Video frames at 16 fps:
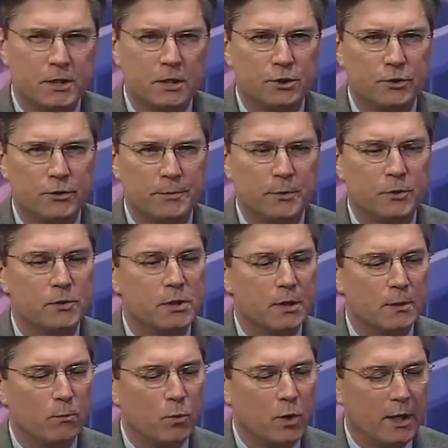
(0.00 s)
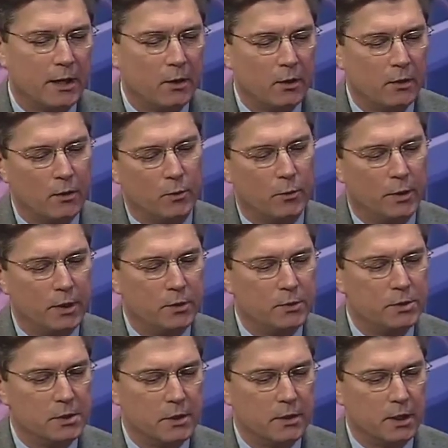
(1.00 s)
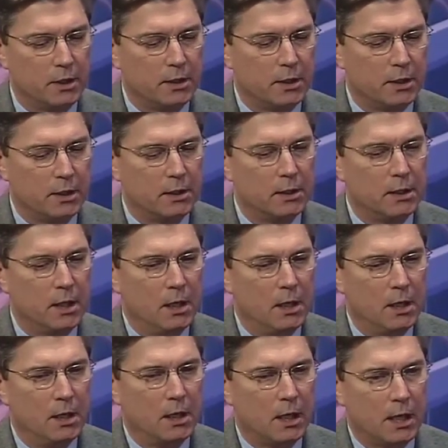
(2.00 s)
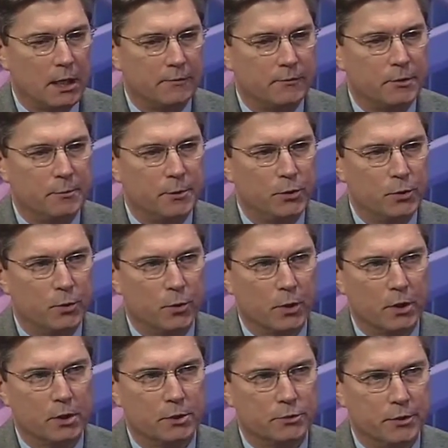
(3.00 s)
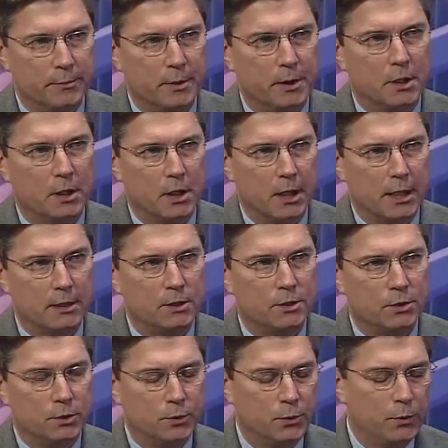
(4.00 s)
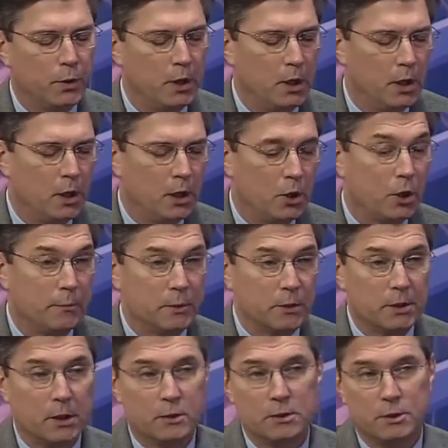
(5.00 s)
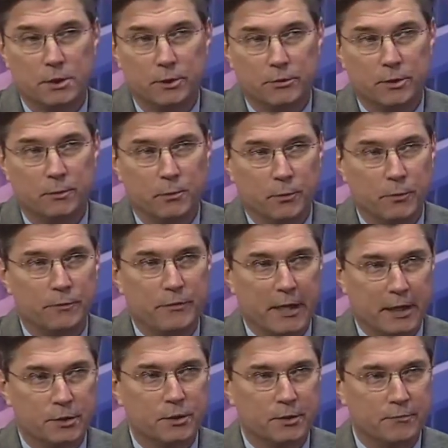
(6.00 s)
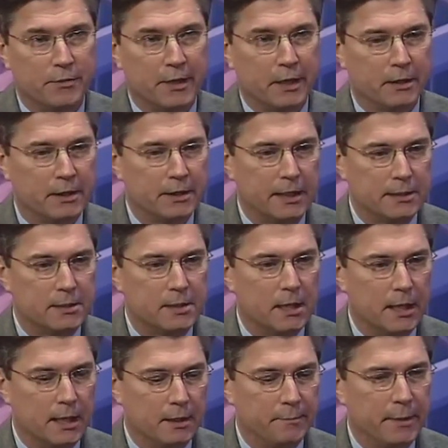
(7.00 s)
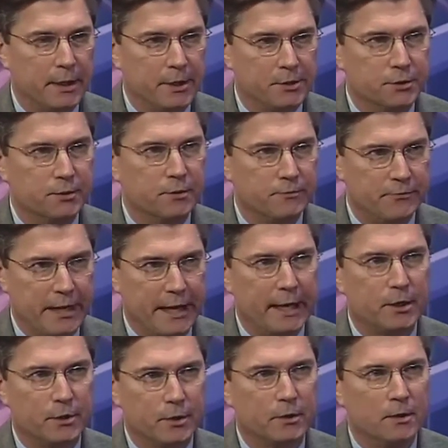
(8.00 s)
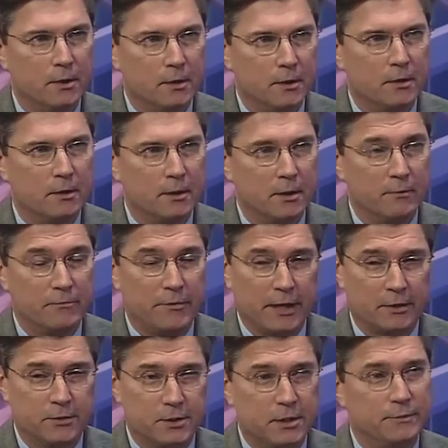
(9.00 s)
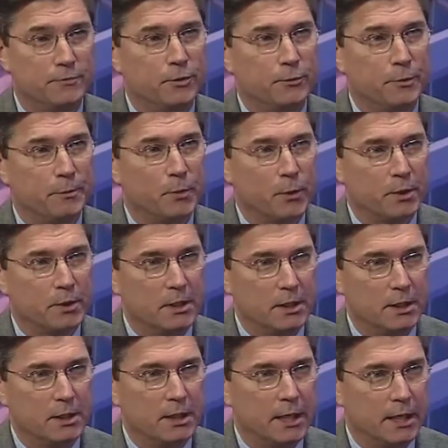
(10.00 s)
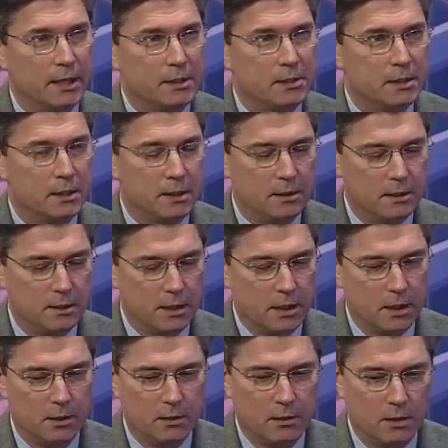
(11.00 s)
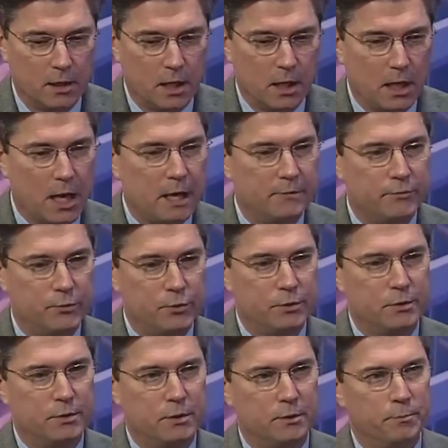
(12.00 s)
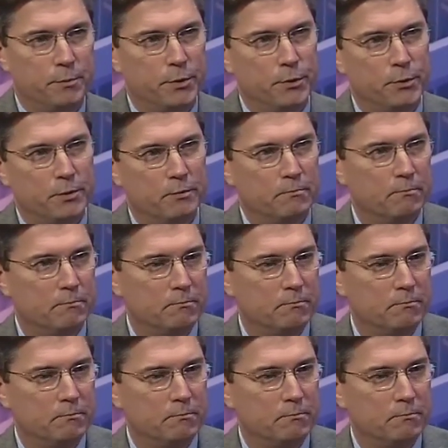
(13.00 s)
contribute somewhat, although we used to think that a lot of computer work contributed a lot to carpal tunnel syndrome, but we've actually found that that's not a major factor. In fact, there's even a report that indicates that a lot of use of the computer